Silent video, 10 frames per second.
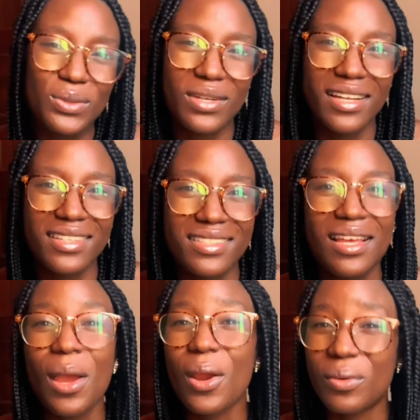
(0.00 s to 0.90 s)
to add it.
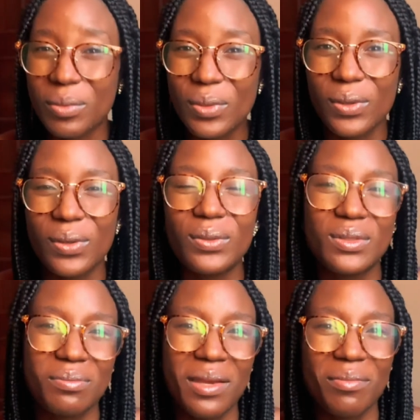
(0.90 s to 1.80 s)
I remain your girl,
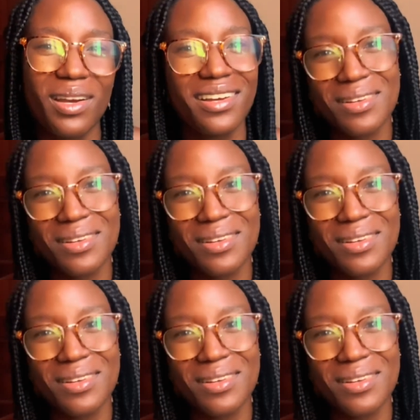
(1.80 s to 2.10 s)
Jemima.